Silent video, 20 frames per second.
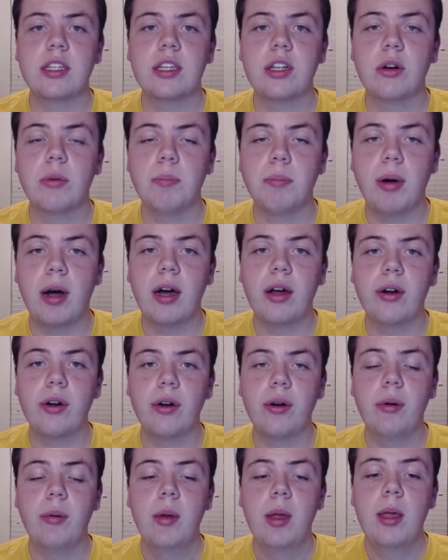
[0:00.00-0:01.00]
You know,
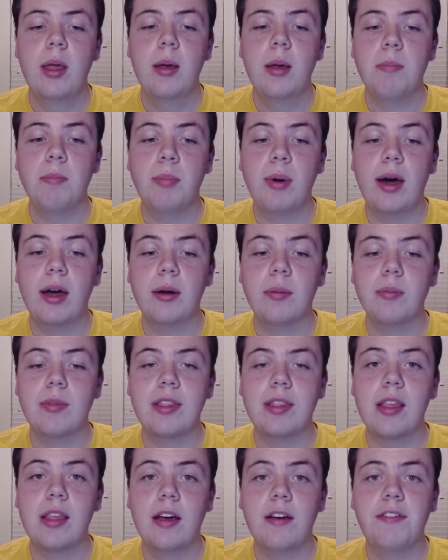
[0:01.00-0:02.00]
bottom bottom
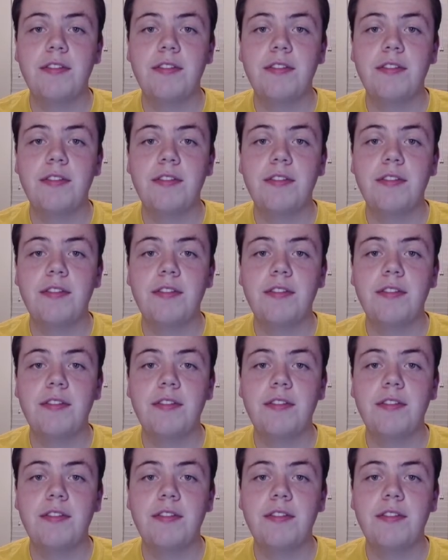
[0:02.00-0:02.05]
uh,